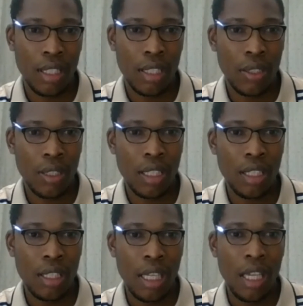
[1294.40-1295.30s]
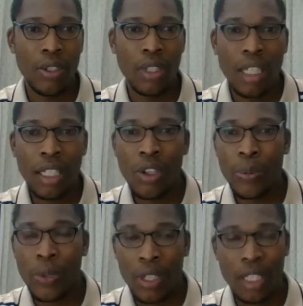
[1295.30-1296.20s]
Okay? You link
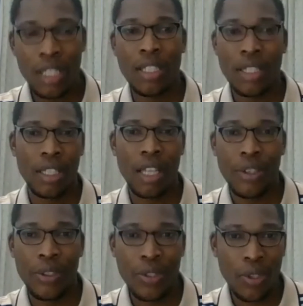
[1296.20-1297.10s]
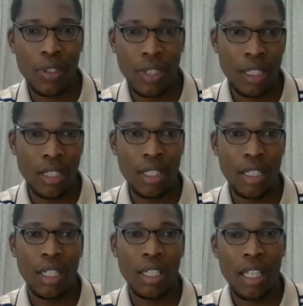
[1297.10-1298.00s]
up your history that you studied,
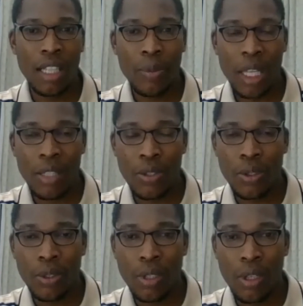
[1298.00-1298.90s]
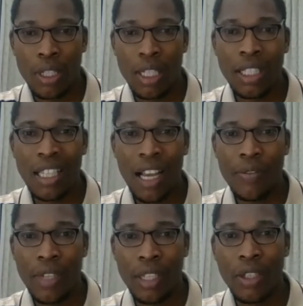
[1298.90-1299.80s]
tell them that you already have
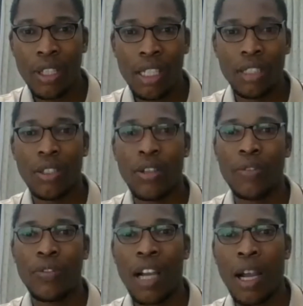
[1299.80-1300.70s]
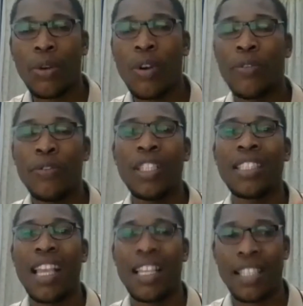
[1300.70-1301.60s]
a knowledge of how conflicts
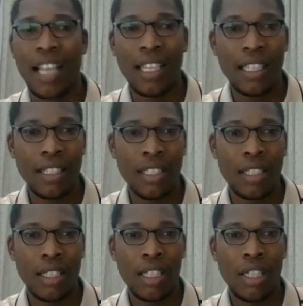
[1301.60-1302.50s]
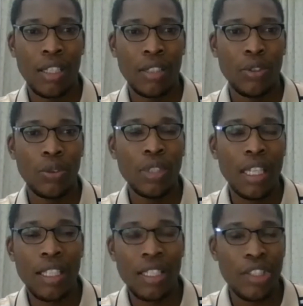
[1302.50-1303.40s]
escalate through the
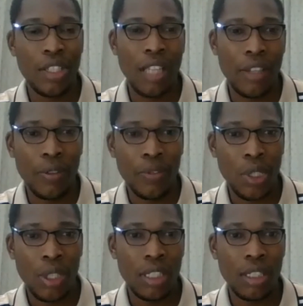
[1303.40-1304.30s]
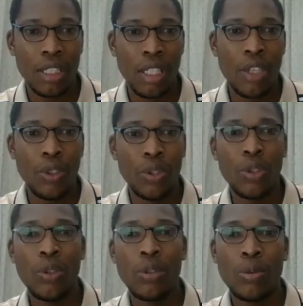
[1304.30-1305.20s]
history that you've studied. You
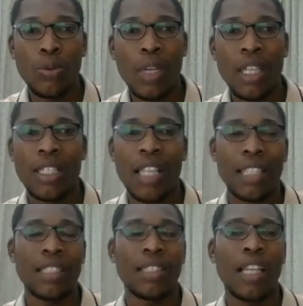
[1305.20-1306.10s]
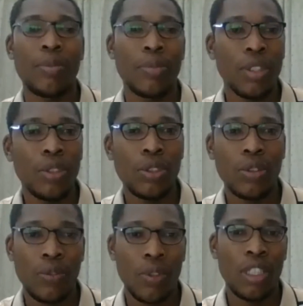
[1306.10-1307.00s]
know ways that it can be used
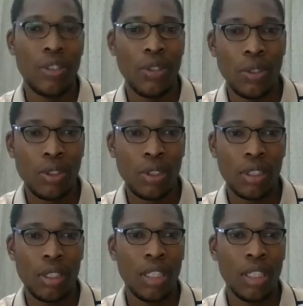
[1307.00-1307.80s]
for resolution.